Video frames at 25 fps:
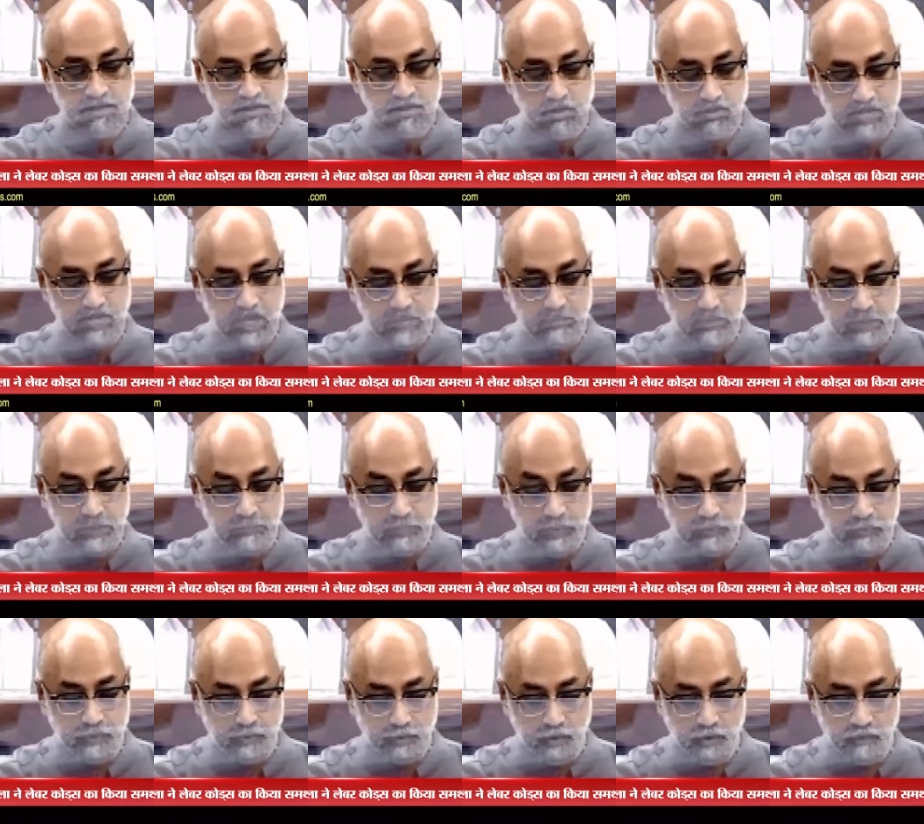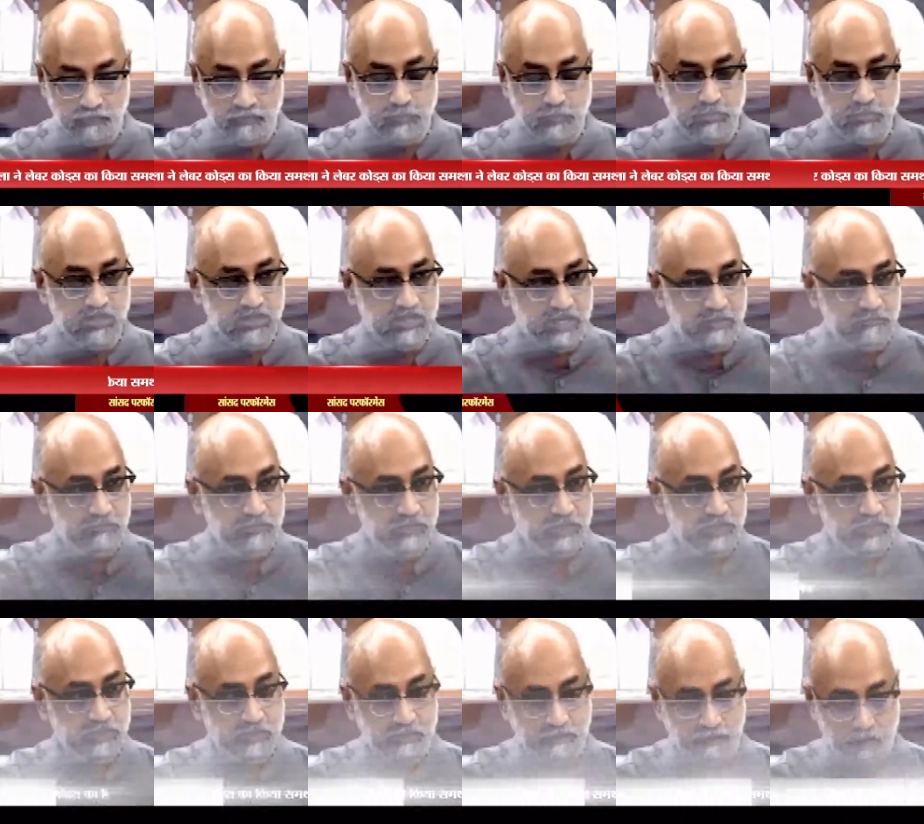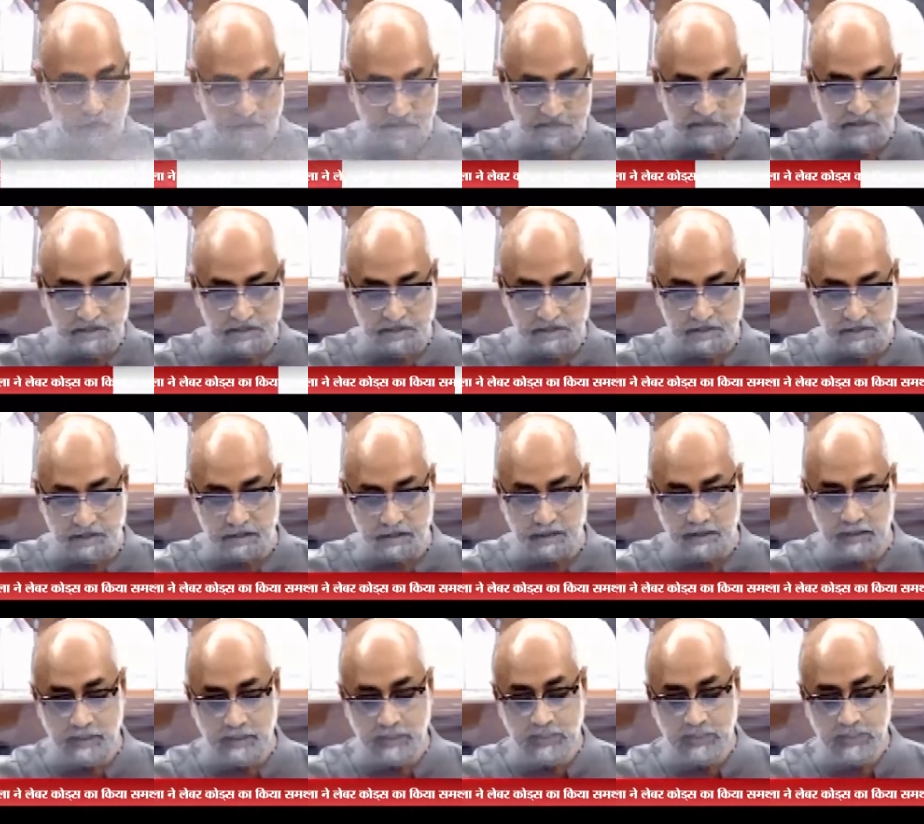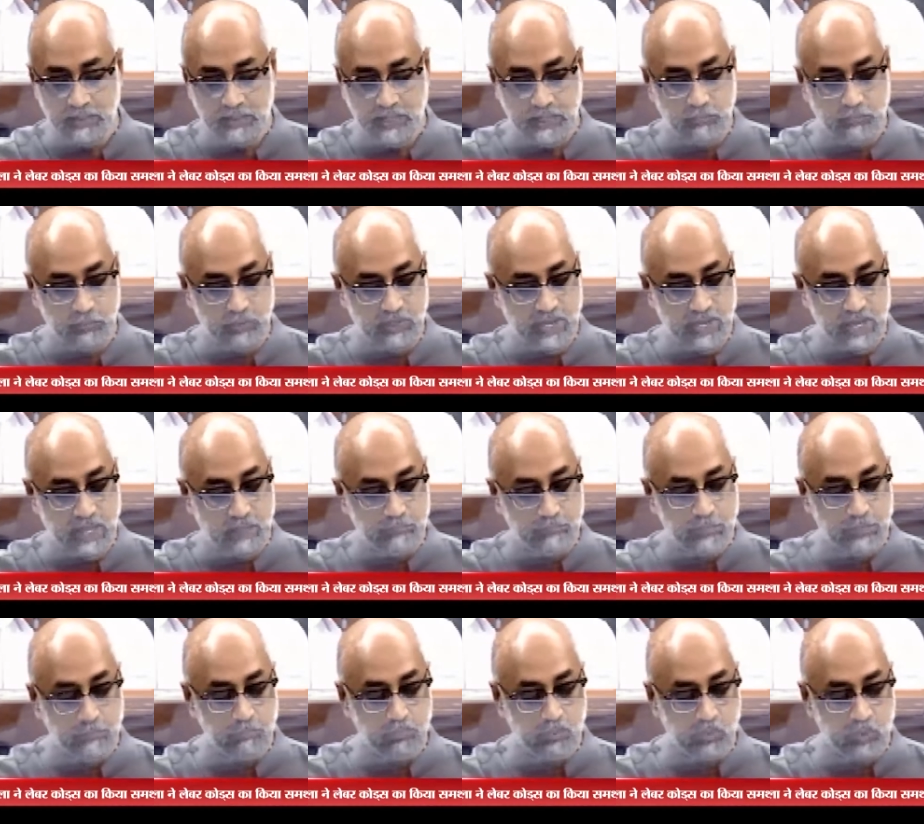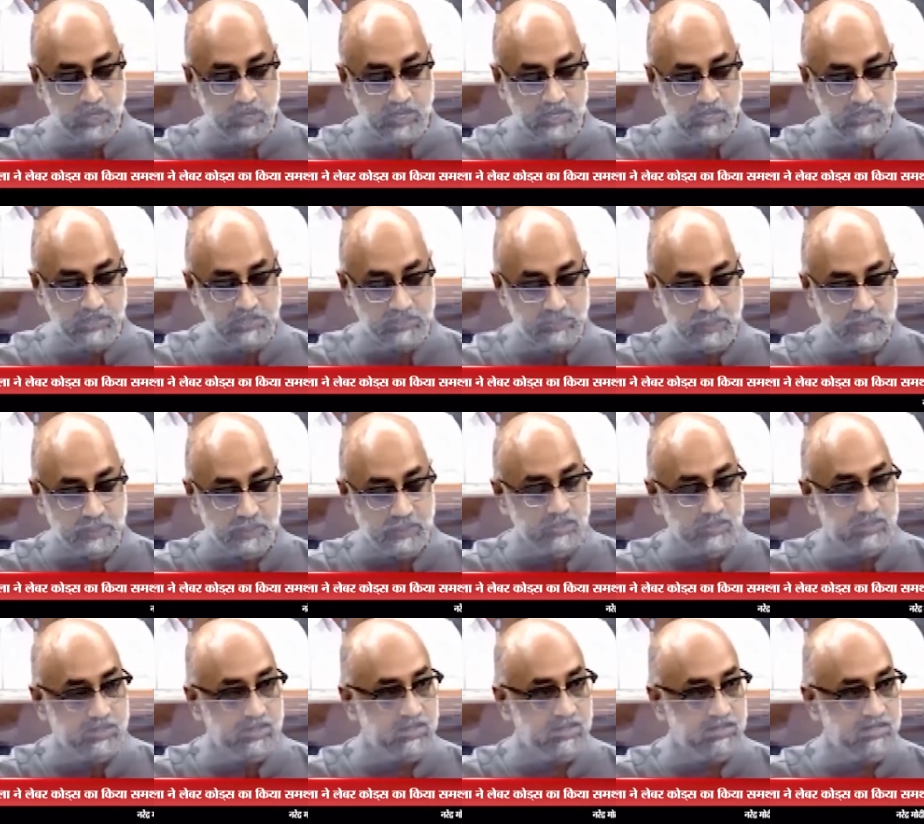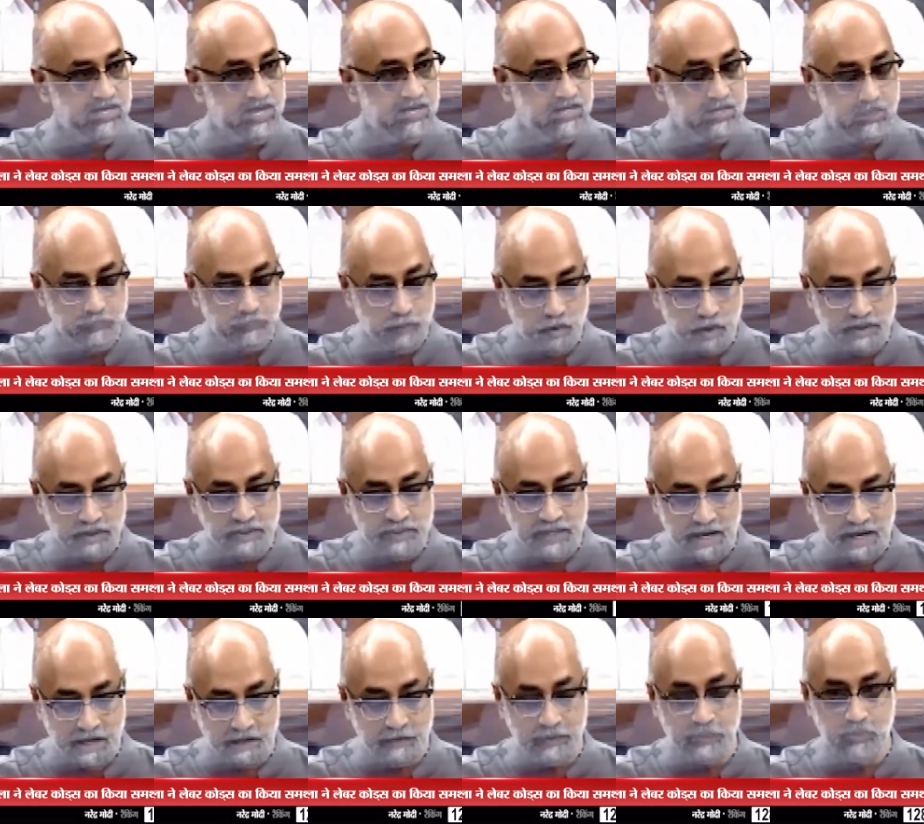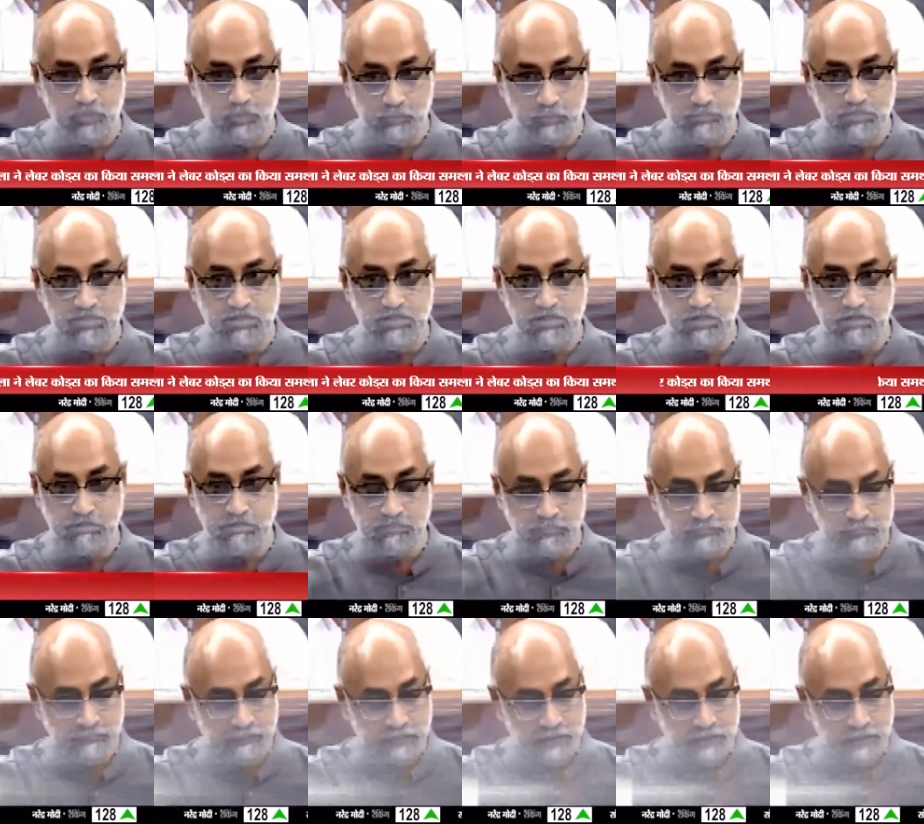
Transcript: So they may be removed from the definition of wages, sir. It will help employees in taking more salary home, sir.